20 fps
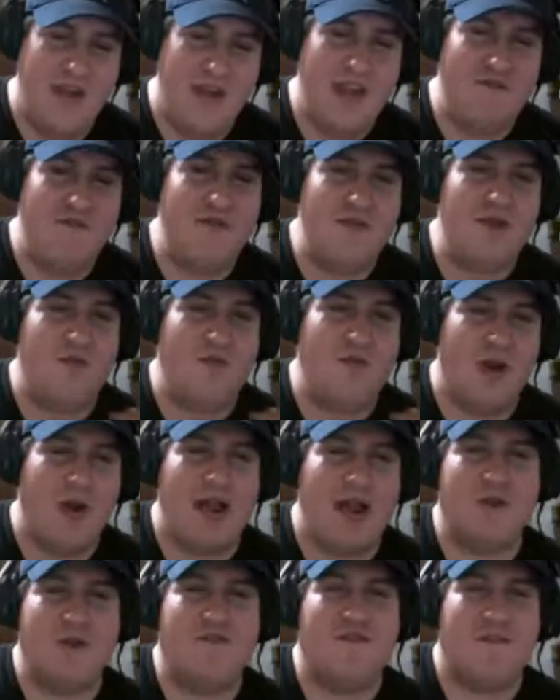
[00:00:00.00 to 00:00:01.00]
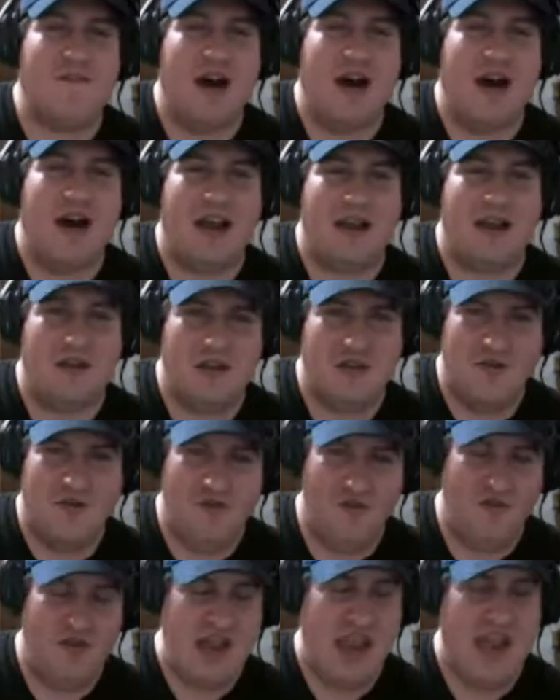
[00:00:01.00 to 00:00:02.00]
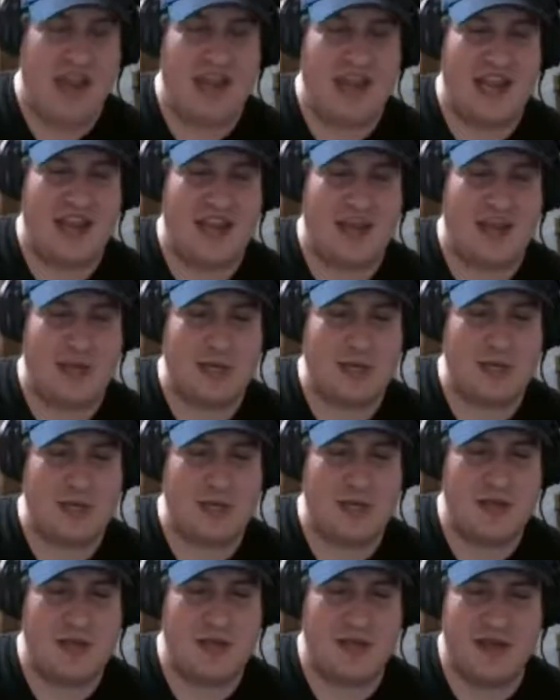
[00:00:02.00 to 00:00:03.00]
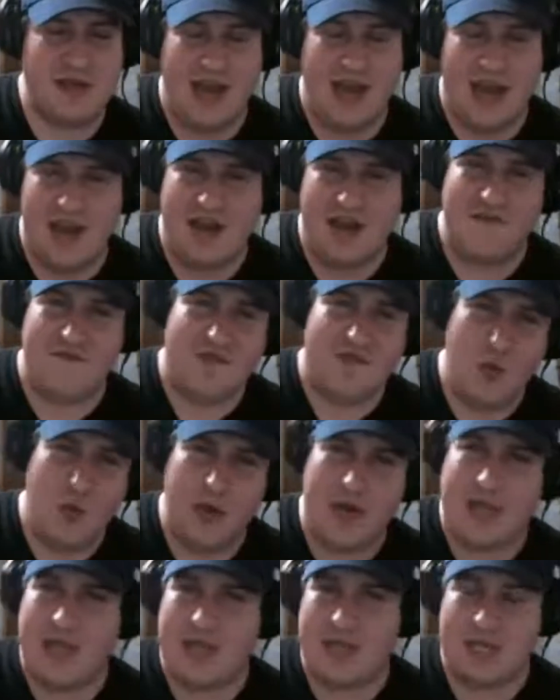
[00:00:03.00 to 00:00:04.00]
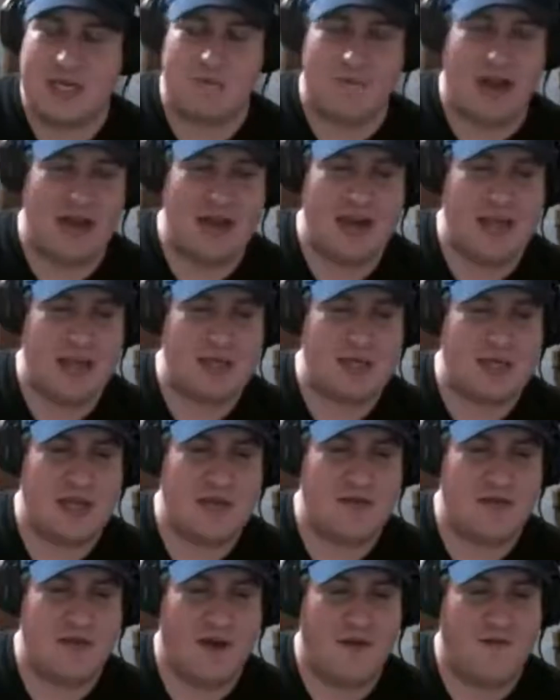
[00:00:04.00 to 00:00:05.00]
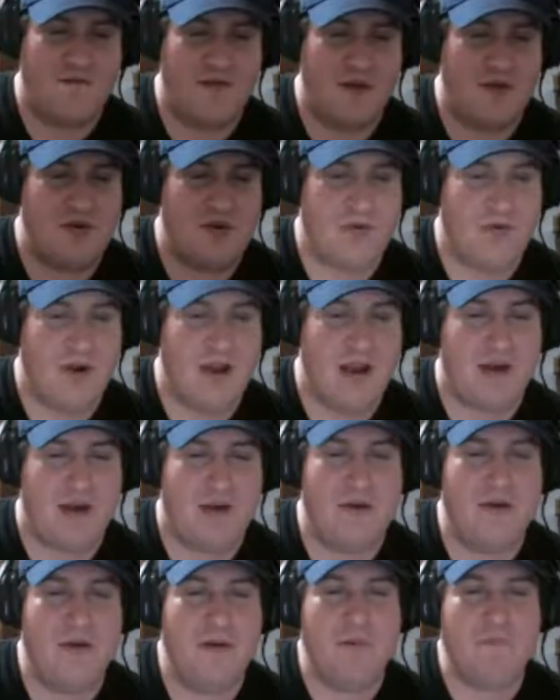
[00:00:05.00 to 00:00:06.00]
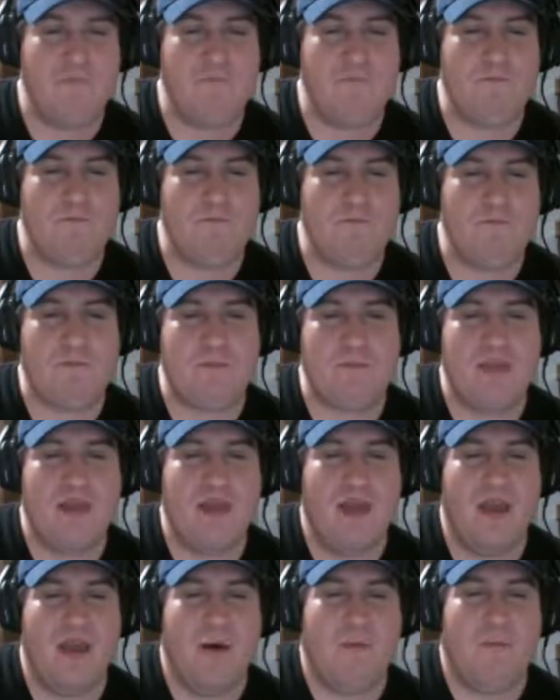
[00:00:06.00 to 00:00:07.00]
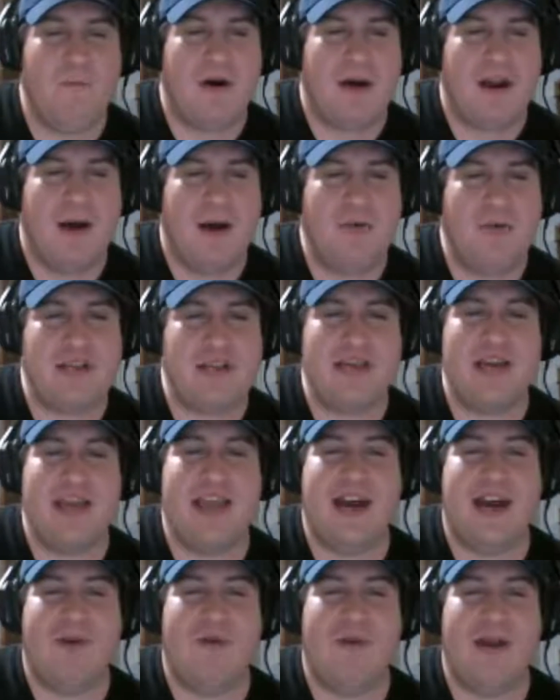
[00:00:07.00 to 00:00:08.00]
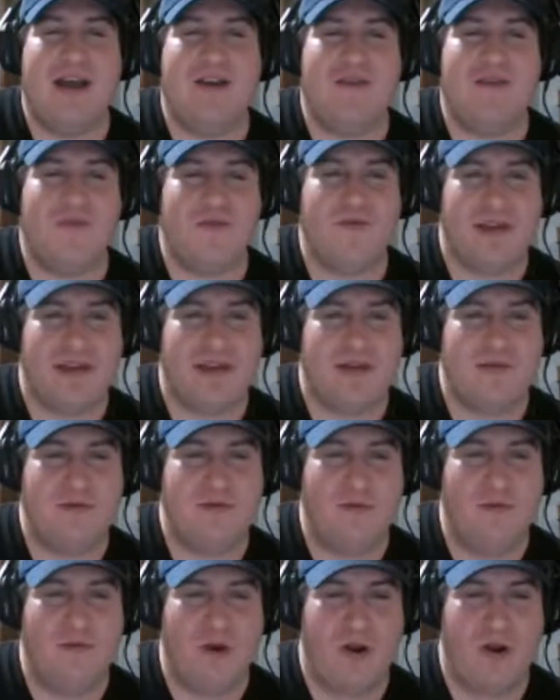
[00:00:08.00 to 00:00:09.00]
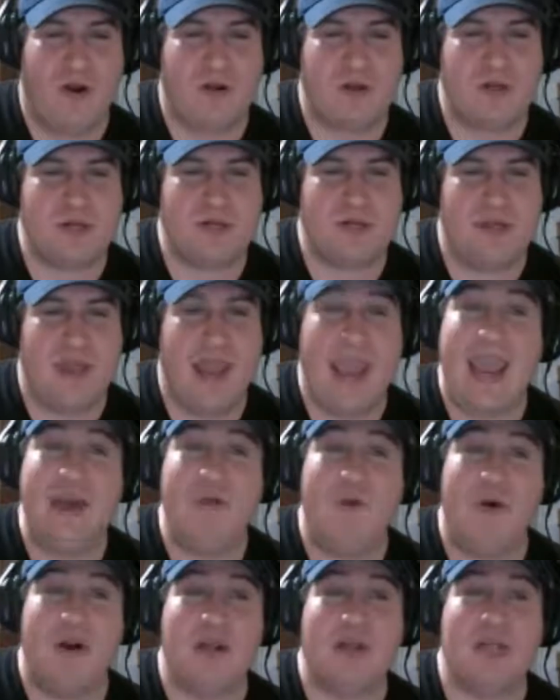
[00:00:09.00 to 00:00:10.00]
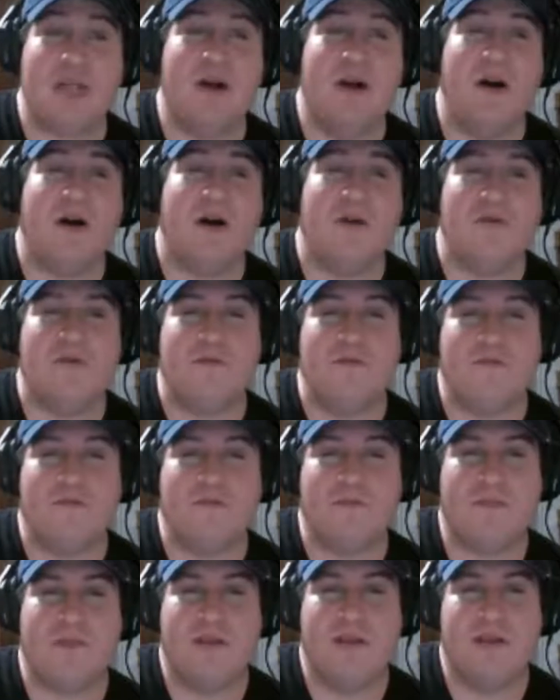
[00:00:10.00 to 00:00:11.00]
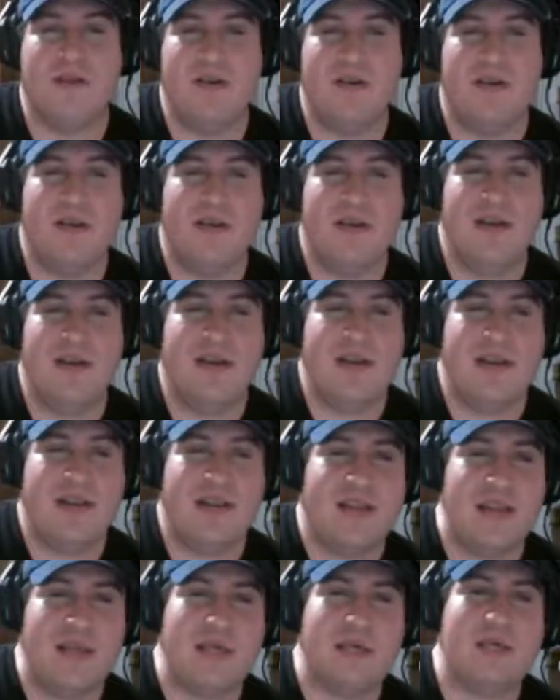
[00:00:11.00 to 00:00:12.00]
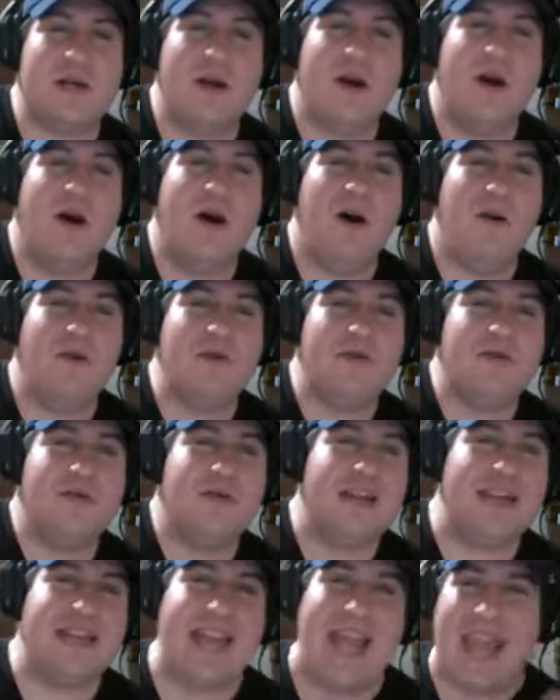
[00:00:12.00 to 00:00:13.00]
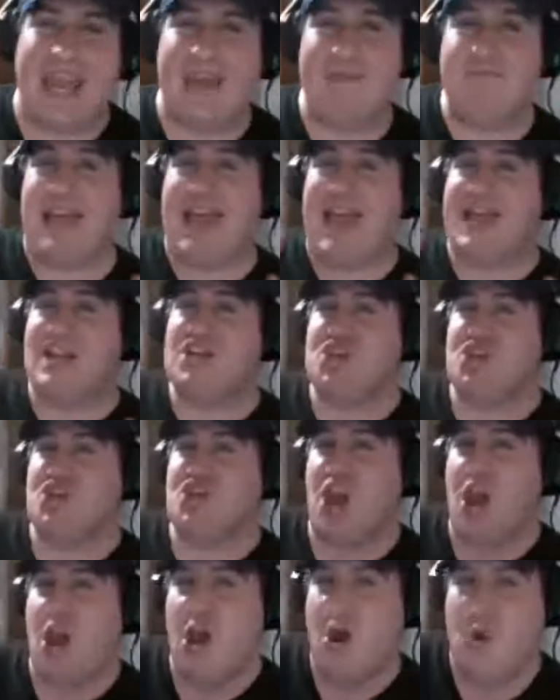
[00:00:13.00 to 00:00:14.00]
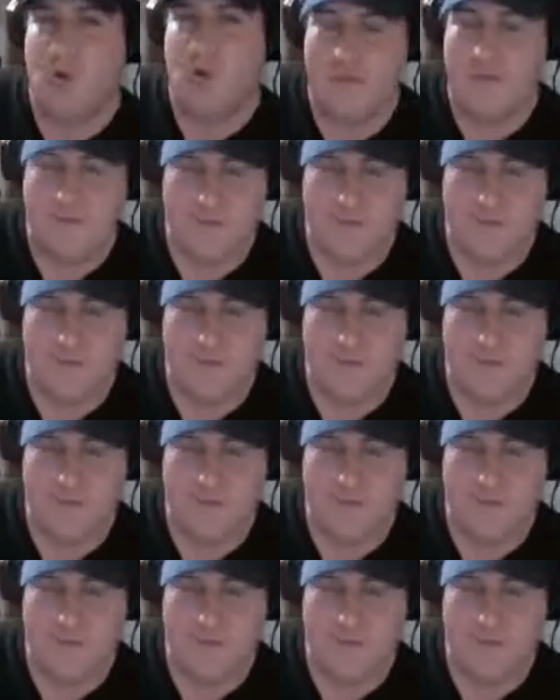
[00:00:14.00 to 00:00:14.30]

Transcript: favorite round of mine, creating this, kind of tweaking some ideas that are floating around. But I want to tell you how round 3 works and what it's called. This is called Name That Show.